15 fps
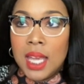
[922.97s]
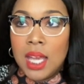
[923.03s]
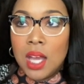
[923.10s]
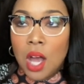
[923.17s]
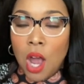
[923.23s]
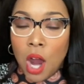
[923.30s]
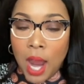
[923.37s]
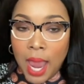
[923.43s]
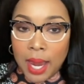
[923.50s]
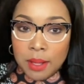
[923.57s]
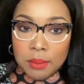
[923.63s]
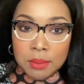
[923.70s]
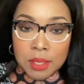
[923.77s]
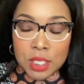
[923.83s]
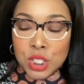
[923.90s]
All right.
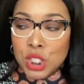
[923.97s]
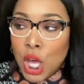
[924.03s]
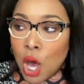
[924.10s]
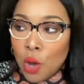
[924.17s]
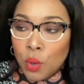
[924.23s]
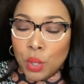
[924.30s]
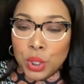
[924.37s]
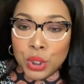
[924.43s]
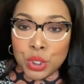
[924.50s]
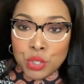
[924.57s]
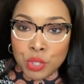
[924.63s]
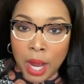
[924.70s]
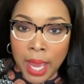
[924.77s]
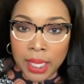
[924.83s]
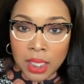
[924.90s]
So you're
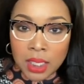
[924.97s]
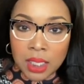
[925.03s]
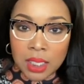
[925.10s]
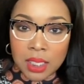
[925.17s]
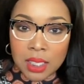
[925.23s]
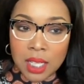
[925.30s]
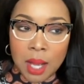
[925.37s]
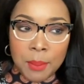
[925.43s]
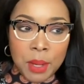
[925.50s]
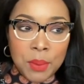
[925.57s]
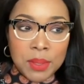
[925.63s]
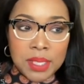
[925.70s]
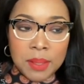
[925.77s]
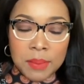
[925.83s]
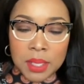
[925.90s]
trying to come up
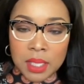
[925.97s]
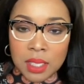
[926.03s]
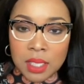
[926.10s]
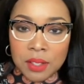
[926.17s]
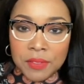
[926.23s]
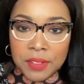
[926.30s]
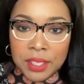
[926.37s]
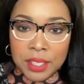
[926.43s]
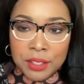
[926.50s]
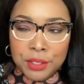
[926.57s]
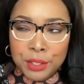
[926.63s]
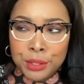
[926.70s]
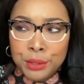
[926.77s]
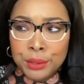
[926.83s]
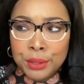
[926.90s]
with something to cook for dinner.
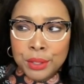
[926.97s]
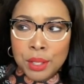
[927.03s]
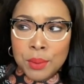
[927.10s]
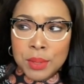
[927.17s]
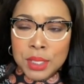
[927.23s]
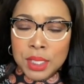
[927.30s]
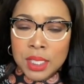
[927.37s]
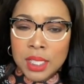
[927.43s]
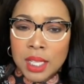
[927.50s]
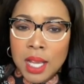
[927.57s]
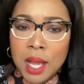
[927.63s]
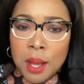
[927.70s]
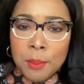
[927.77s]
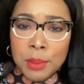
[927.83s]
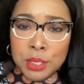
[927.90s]
You don't know what to cook,
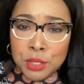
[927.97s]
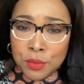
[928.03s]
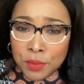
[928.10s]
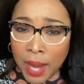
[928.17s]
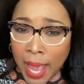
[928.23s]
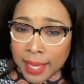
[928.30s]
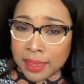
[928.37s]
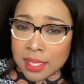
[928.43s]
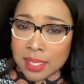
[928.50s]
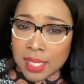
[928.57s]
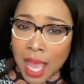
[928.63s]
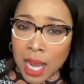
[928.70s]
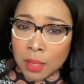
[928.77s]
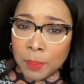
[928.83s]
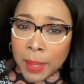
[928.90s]
but you've got the
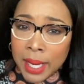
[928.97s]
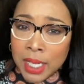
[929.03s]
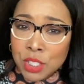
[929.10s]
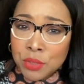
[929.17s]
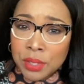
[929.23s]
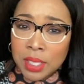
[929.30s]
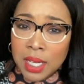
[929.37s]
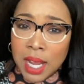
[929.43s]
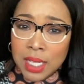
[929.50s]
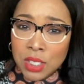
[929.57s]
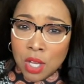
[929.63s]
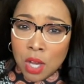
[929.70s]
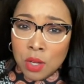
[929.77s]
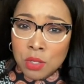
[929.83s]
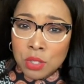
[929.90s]
stock pantry that I
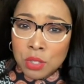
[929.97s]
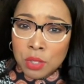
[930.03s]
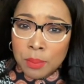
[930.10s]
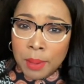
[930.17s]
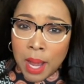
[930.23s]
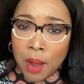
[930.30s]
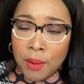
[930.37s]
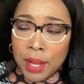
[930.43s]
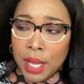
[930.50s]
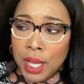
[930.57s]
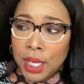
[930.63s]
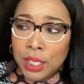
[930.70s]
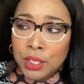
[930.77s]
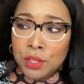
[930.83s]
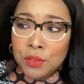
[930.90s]
told you about.
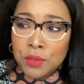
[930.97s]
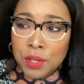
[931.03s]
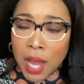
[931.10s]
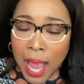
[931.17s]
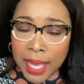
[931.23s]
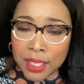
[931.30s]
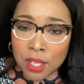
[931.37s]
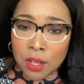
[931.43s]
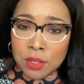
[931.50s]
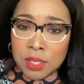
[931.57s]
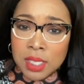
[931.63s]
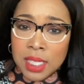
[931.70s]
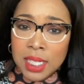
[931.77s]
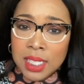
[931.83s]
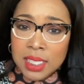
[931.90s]
You've got those
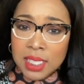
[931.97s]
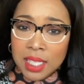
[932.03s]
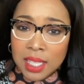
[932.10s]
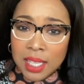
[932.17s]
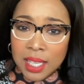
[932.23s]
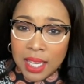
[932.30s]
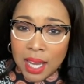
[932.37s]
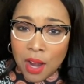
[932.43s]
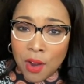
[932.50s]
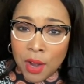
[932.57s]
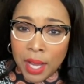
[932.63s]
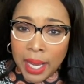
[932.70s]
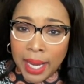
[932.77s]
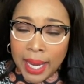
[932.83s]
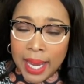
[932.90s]
things
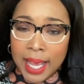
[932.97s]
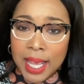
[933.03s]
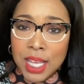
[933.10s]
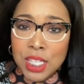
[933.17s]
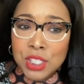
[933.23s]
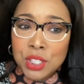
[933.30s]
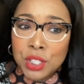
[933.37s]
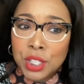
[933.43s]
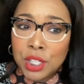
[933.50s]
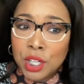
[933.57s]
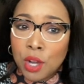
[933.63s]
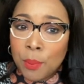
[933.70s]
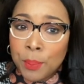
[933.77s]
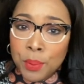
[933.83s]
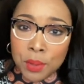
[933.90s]
on hand. So you're going to
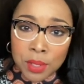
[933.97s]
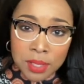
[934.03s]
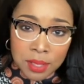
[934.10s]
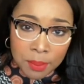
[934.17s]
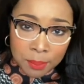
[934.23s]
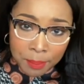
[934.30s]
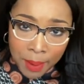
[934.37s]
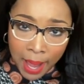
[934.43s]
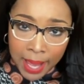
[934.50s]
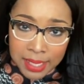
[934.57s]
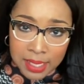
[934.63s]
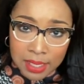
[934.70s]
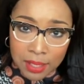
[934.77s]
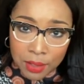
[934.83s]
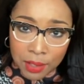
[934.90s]
go pull some
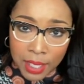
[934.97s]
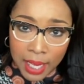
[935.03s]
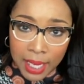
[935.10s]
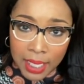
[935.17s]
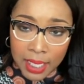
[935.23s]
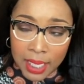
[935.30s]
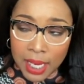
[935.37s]
pasta, okay?